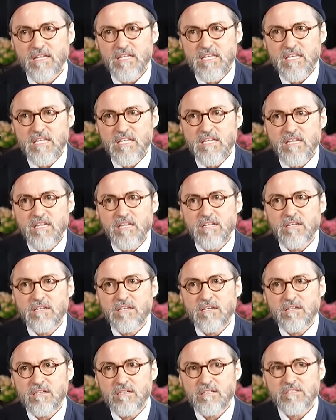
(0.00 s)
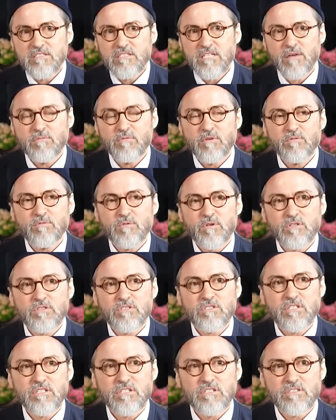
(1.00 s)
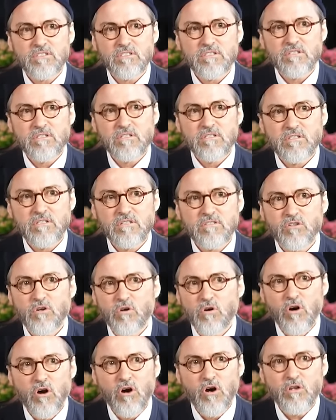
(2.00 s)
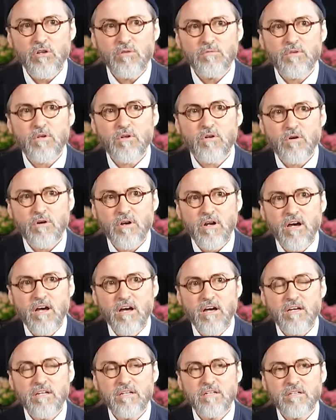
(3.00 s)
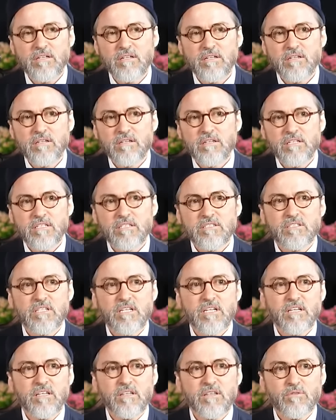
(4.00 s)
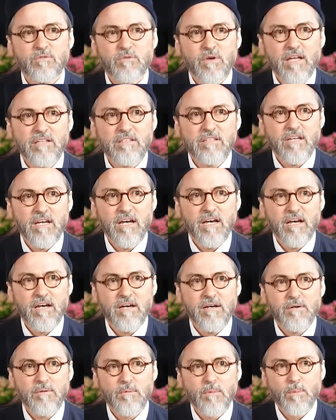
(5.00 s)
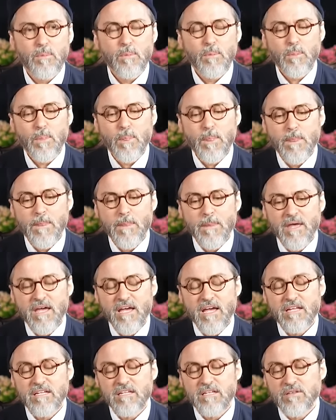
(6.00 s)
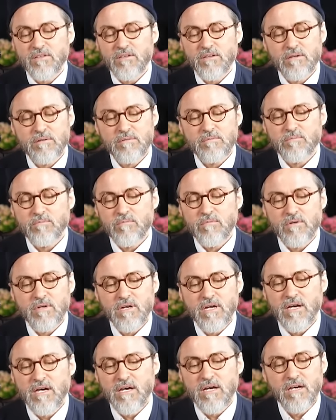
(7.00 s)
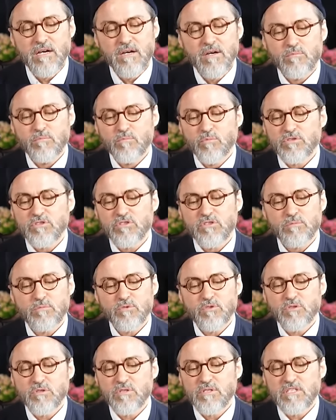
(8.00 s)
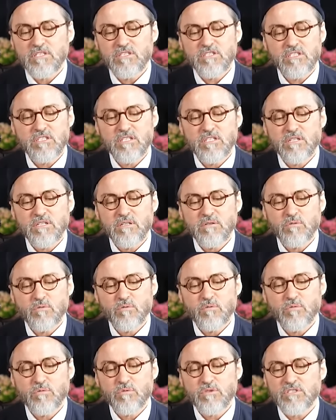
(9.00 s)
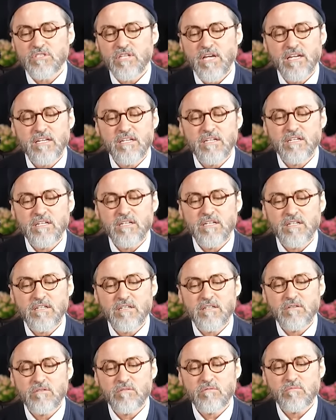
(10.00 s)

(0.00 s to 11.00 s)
in seven verses. So all of the Quran is in the Fatiha. And Muslims traditionally recited it